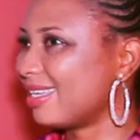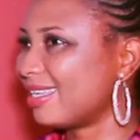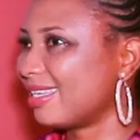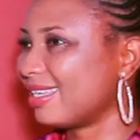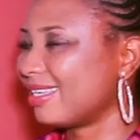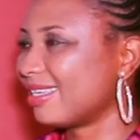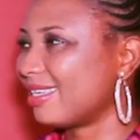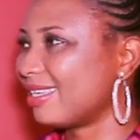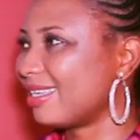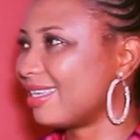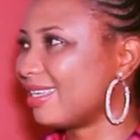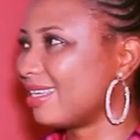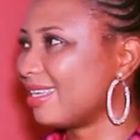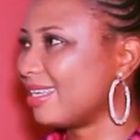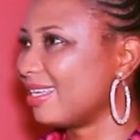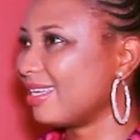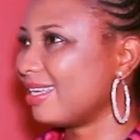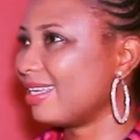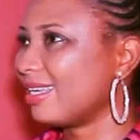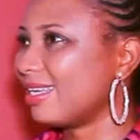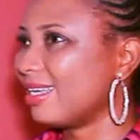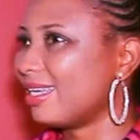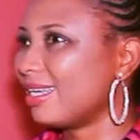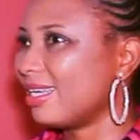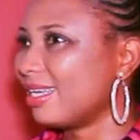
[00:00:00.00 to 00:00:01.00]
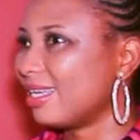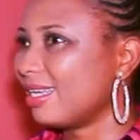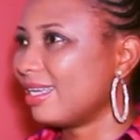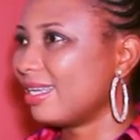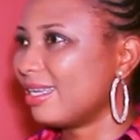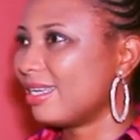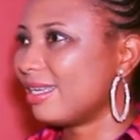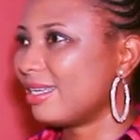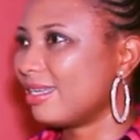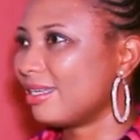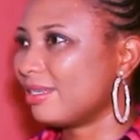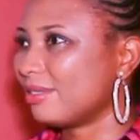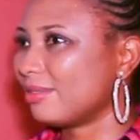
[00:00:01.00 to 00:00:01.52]

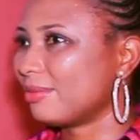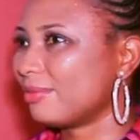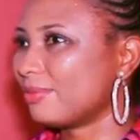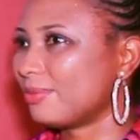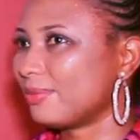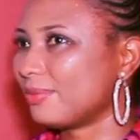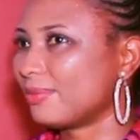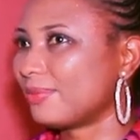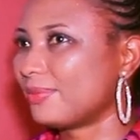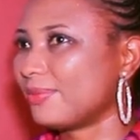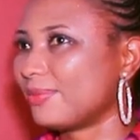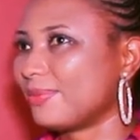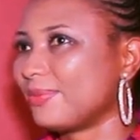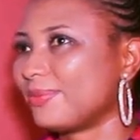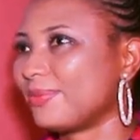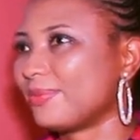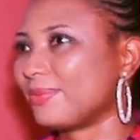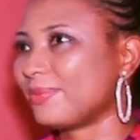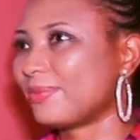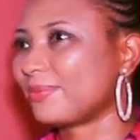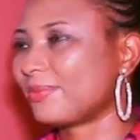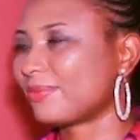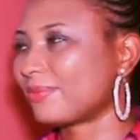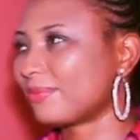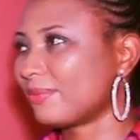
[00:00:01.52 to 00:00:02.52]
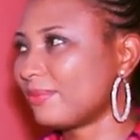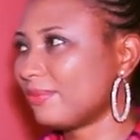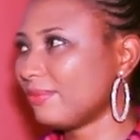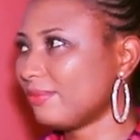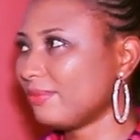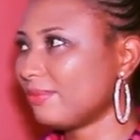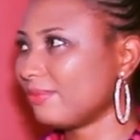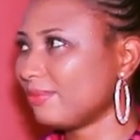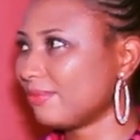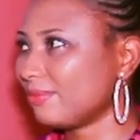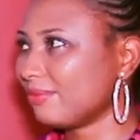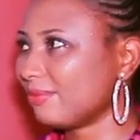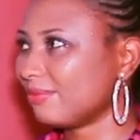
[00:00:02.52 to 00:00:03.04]

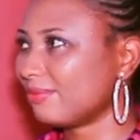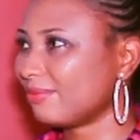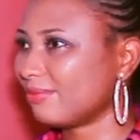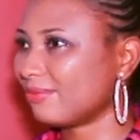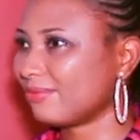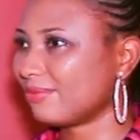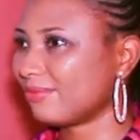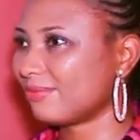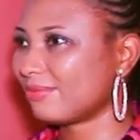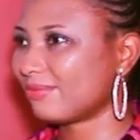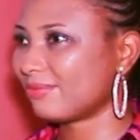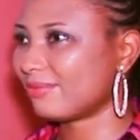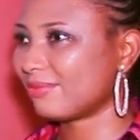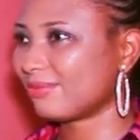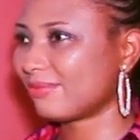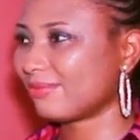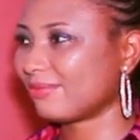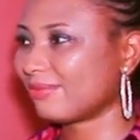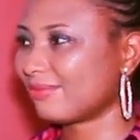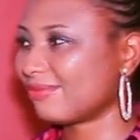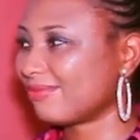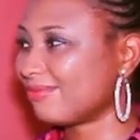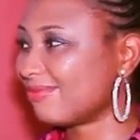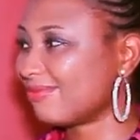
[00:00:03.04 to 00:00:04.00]
(not speaking)